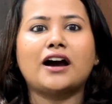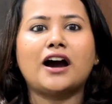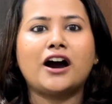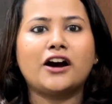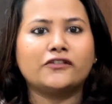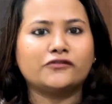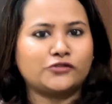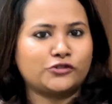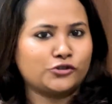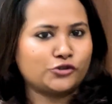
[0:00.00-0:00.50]

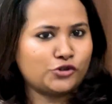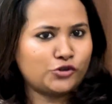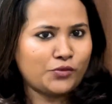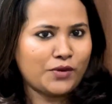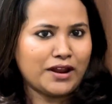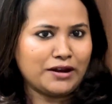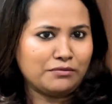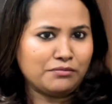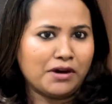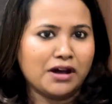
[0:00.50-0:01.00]
after
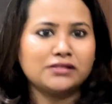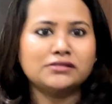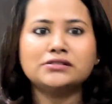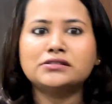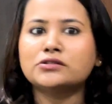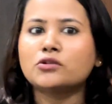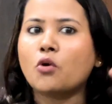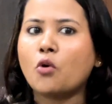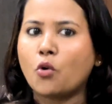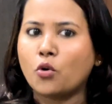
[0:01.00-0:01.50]
12
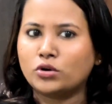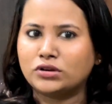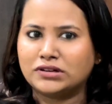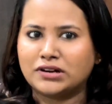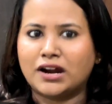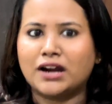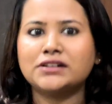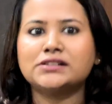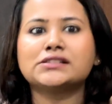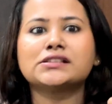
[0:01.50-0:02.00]
months, whole
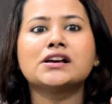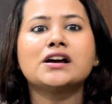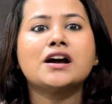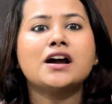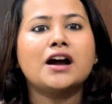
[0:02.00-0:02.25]
nuts,